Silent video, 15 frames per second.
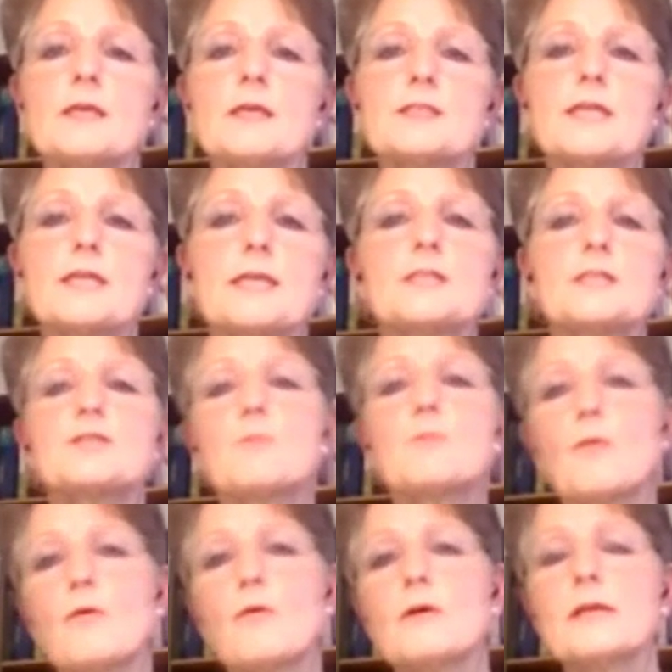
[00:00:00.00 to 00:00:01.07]
changed
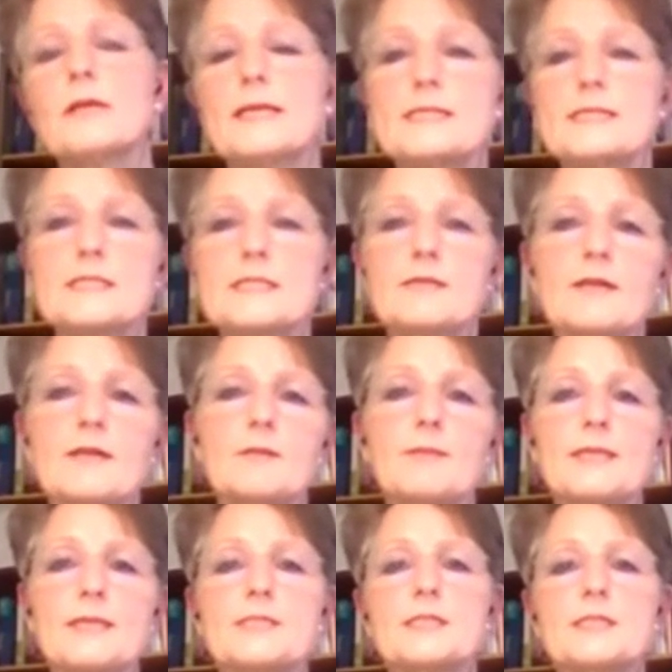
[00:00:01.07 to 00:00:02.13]
more or less than
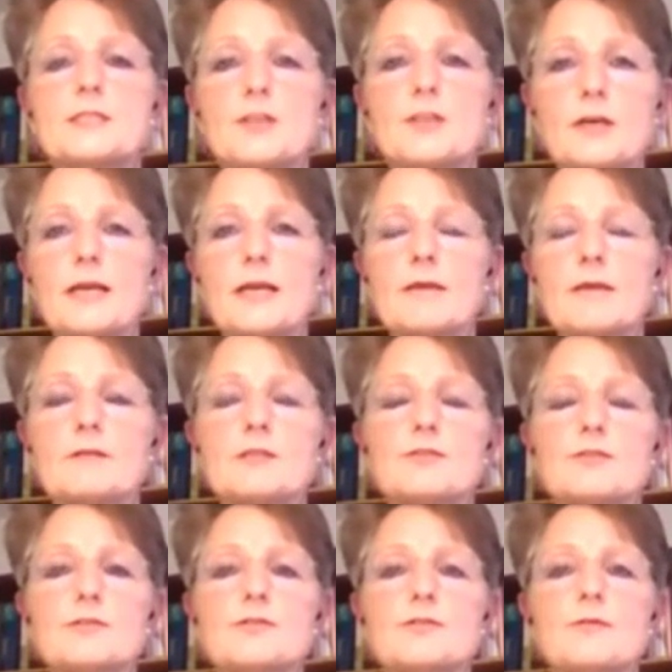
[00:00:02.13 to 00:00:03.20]
patients not having
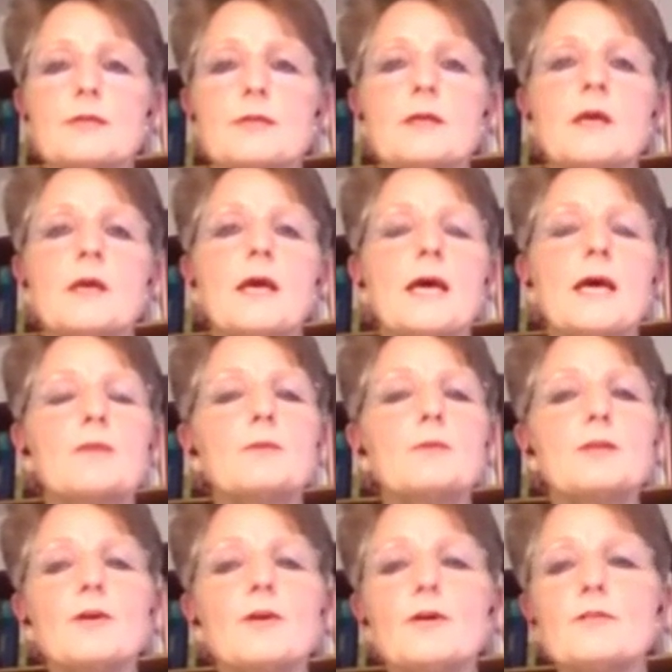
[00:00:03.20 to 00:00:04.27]
surgery. And we
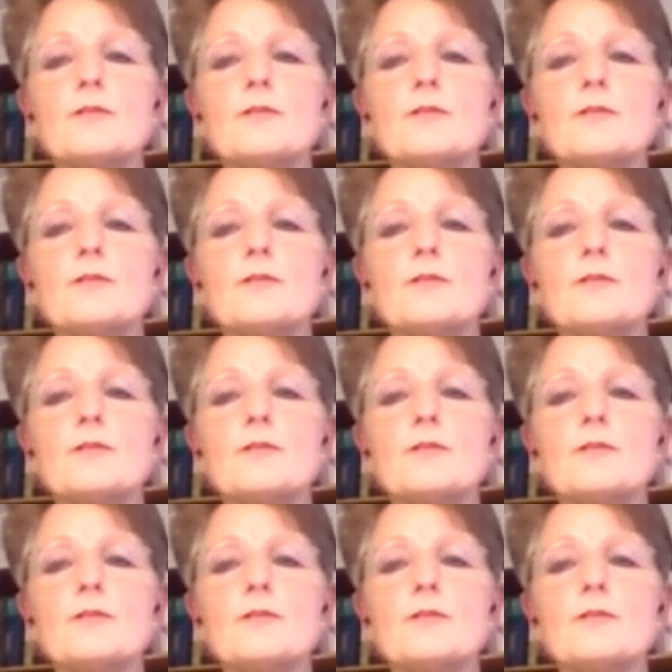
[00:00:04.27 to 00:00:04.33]
know